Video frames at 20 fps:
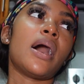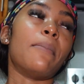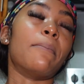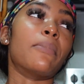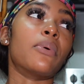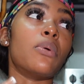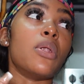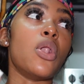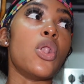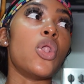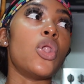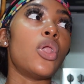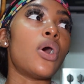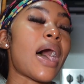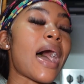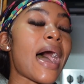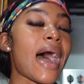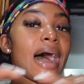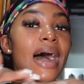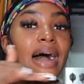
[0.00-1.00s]

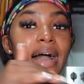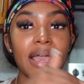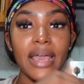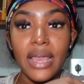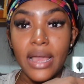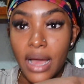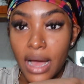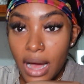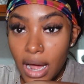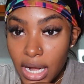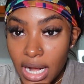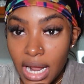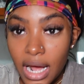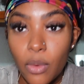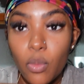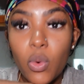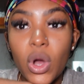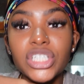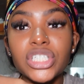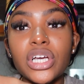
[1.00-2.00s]
I
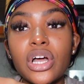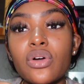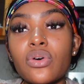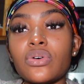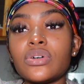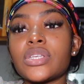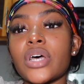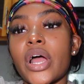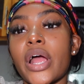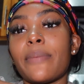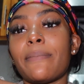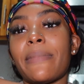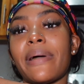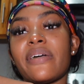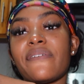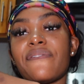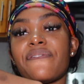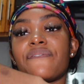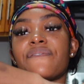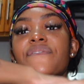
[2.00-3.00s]
wash and goes are
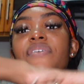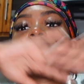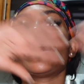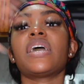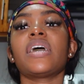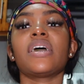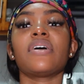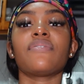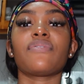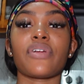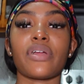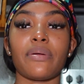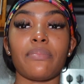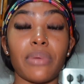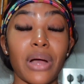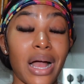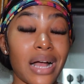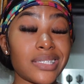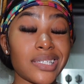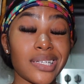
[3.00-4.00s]
my favorite,
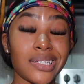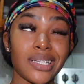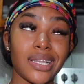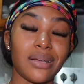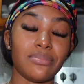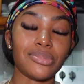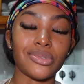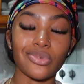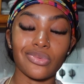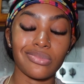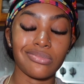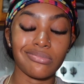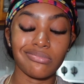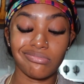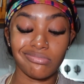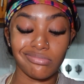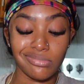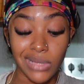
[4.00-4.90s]
but as I said, them too.